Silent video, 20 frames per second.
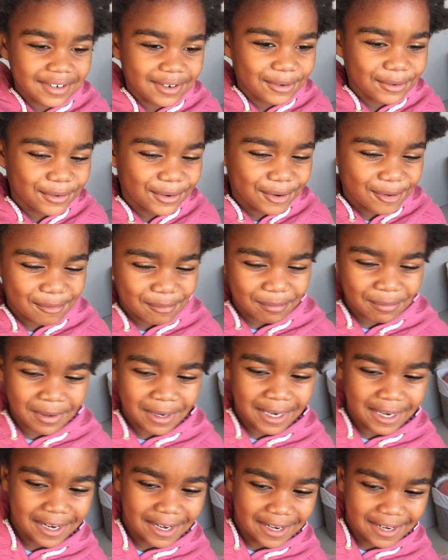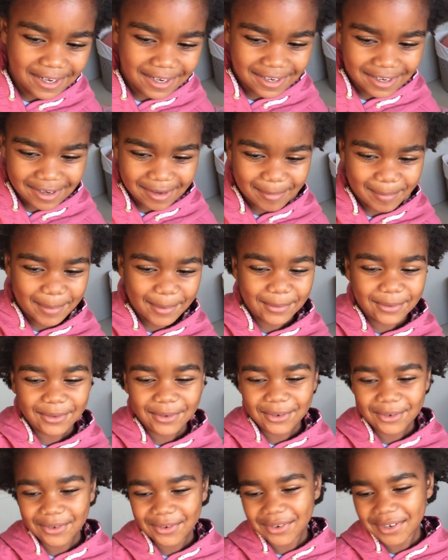Don't complain about
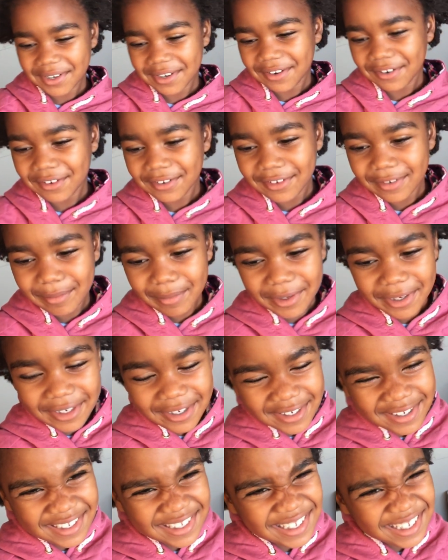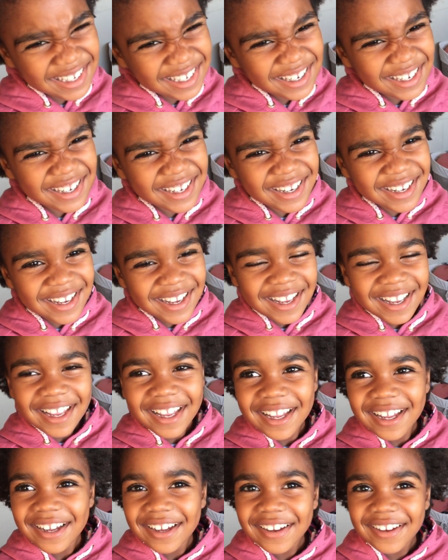dreadlocks because I
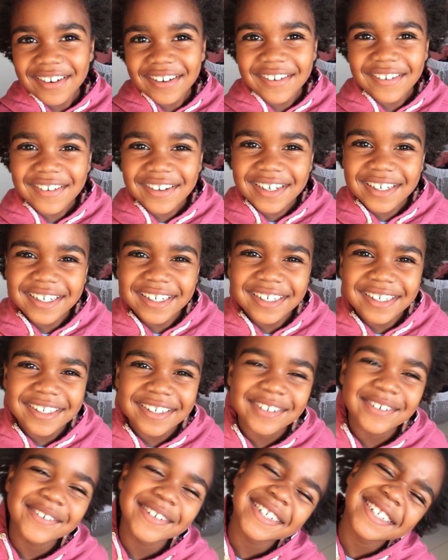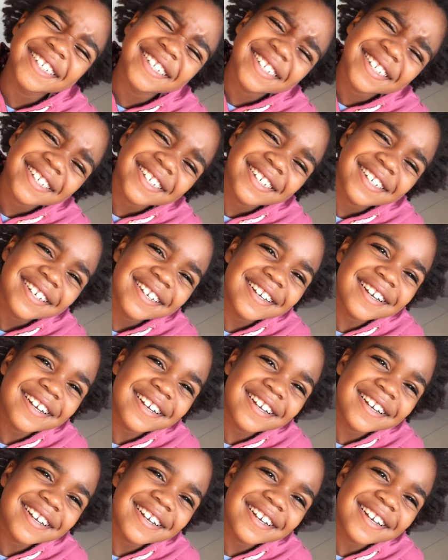agreed to it.